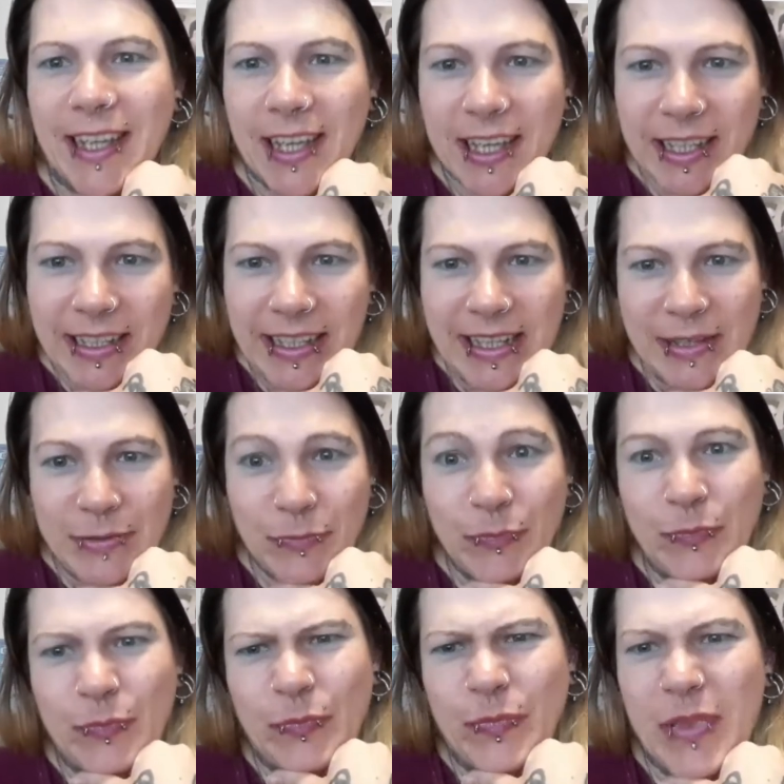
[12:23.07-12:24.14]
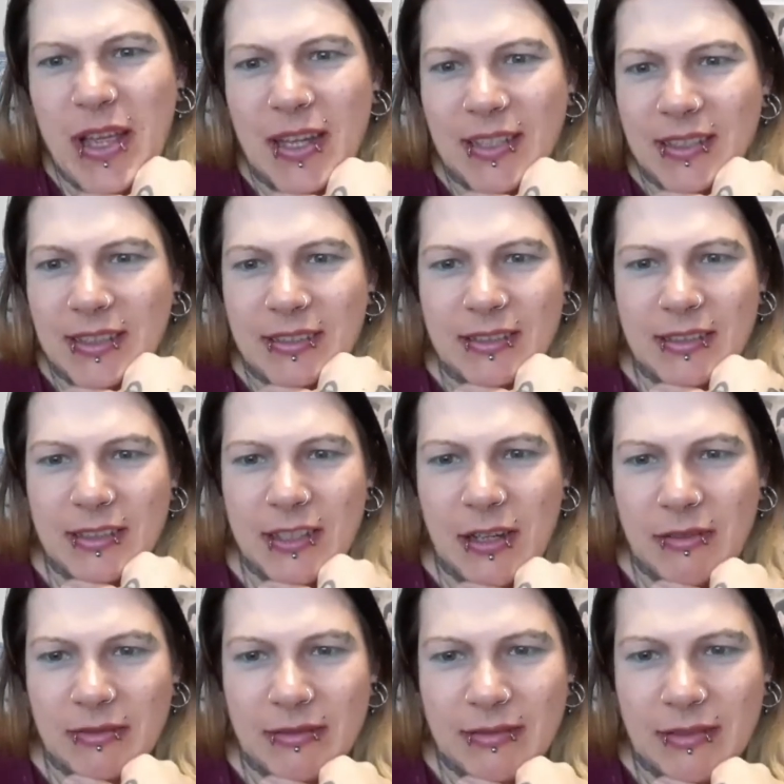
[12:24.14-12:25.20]
Yeah, I
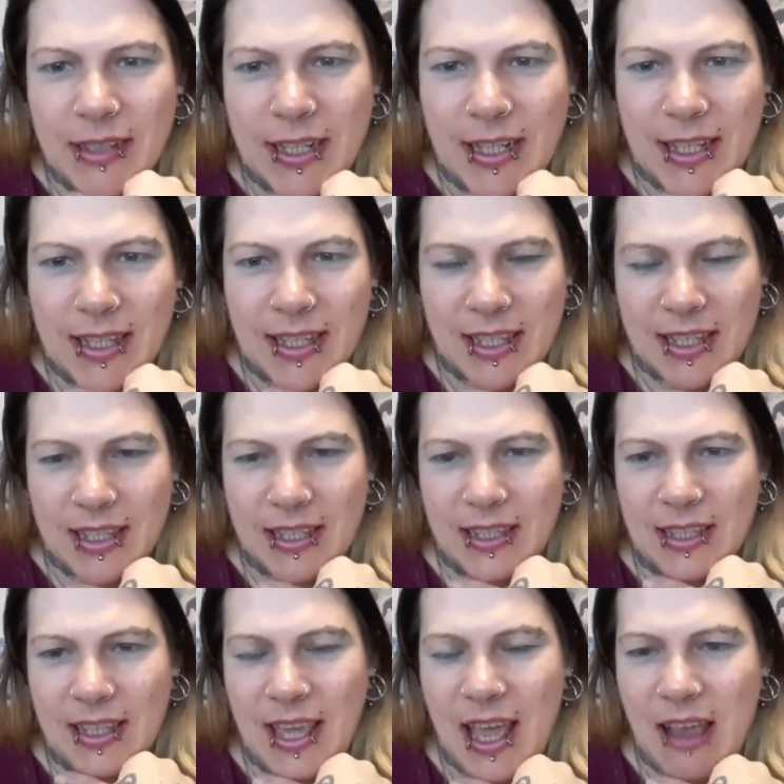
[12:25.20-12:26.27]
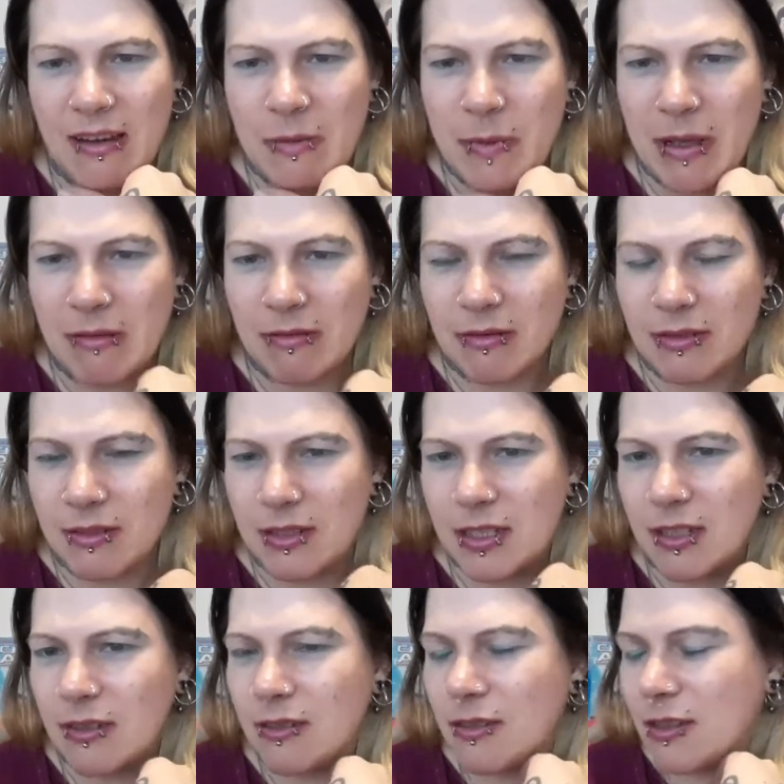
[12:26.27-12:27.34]
don't really care about
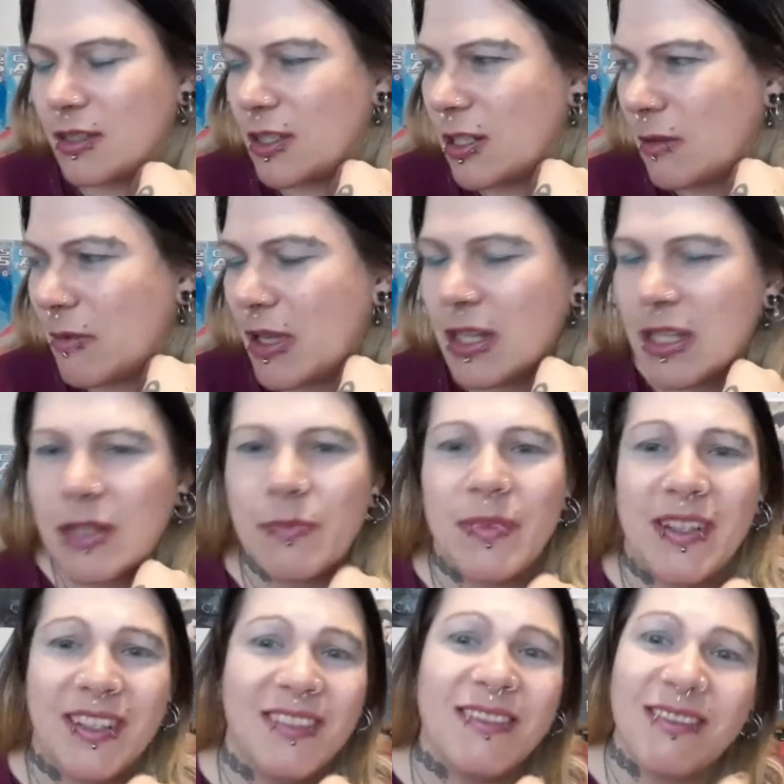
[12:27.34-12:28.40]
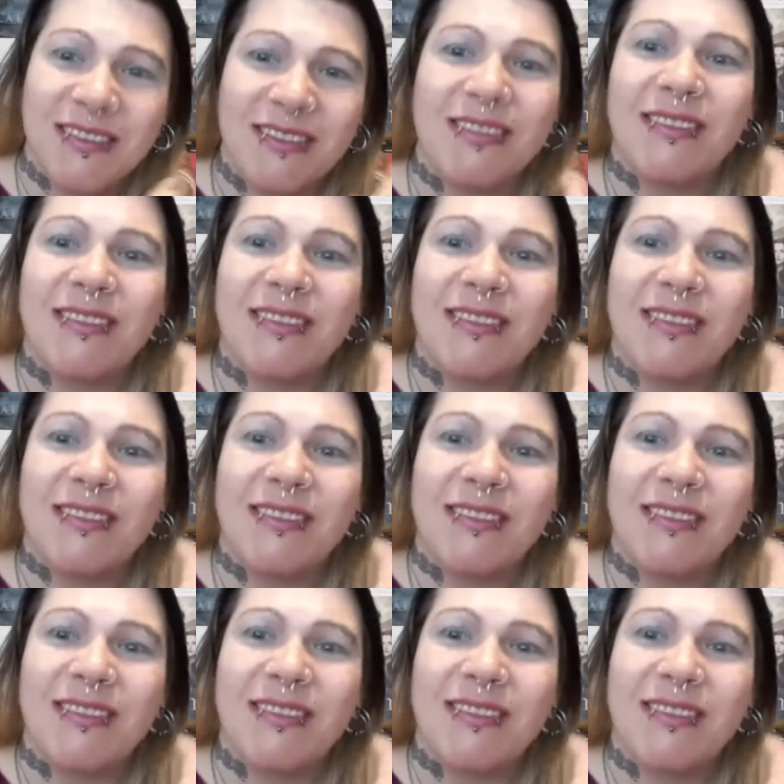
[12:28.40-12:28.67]
children too much, but